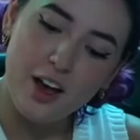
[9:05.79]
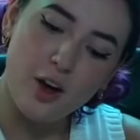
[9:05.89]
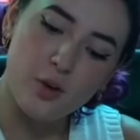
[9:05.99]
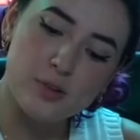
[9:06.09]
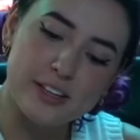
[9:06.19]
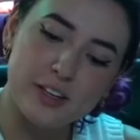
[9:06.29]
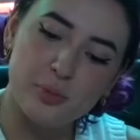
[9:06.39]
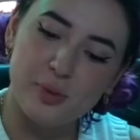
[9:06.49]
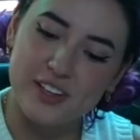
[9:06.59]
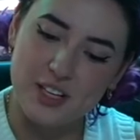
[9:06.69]
Oh, Neil
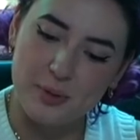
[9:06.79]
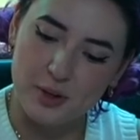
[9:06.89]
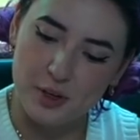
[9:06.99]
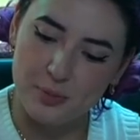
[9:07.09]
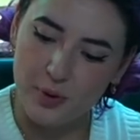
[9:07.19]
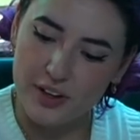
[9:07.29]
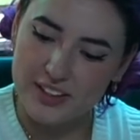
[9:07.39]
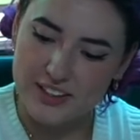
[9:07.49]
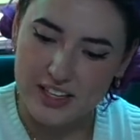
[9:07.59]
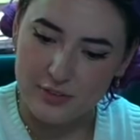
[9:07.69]
brings up a good point.
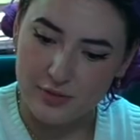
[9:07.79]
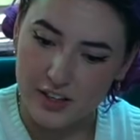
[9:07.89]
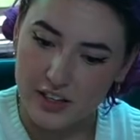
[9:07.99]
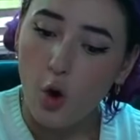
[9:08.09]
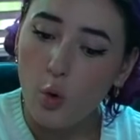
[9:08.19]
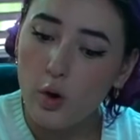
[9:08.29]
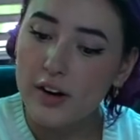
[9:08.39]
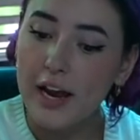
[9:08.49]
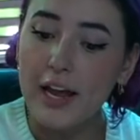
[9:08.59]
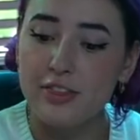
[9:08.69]
That's kind of funny.
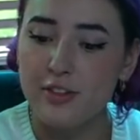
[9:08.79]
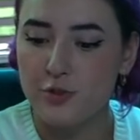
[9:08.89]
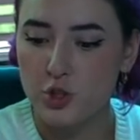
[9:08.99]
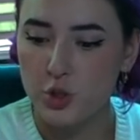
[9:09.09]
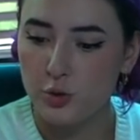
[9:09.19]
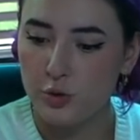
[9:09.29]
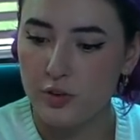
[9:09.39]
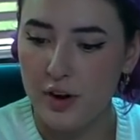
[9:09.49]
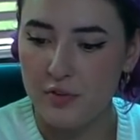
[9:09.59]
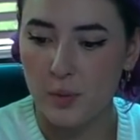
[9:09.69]
Or 8th of June
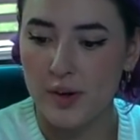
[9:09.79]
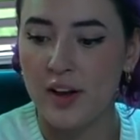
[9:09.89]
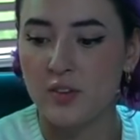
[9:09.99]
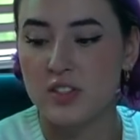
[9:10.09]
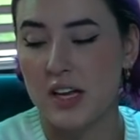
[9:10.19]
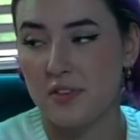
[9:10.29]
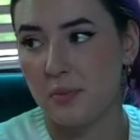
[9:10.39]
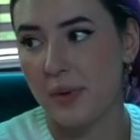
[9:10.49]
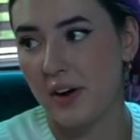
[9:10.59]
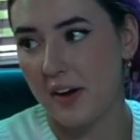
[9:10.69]
for everyone outside of
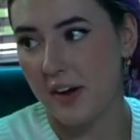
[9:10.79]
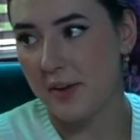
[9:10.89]
America.